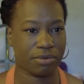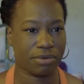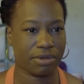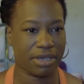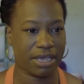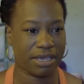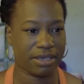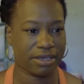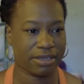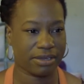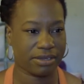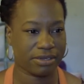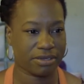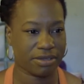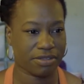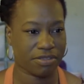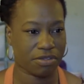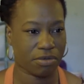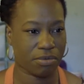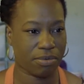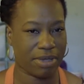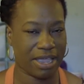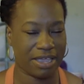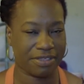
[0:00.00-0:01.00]
and
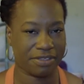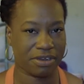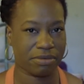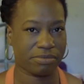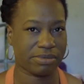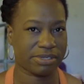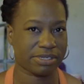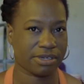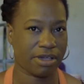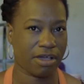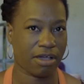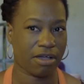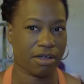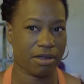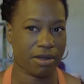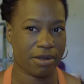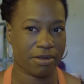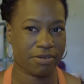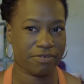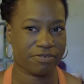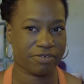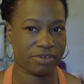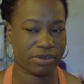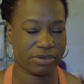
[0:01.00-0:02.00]
the way that it was
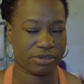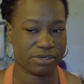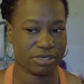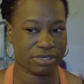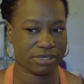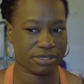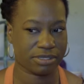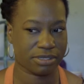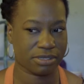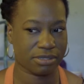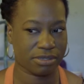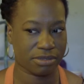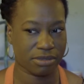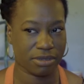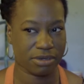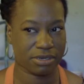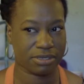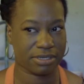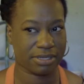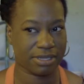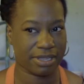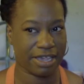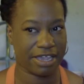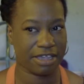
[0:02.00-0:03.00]
carved just
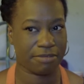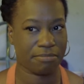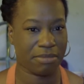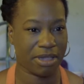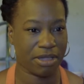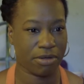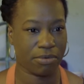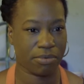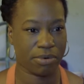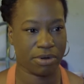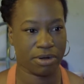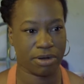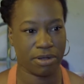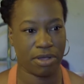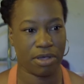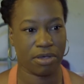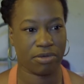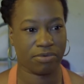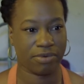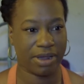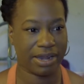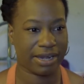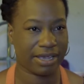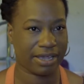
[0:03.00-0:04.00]
looked like my work
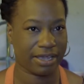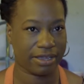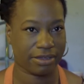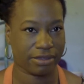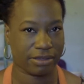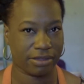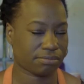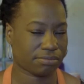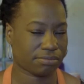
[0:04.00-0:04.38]
already.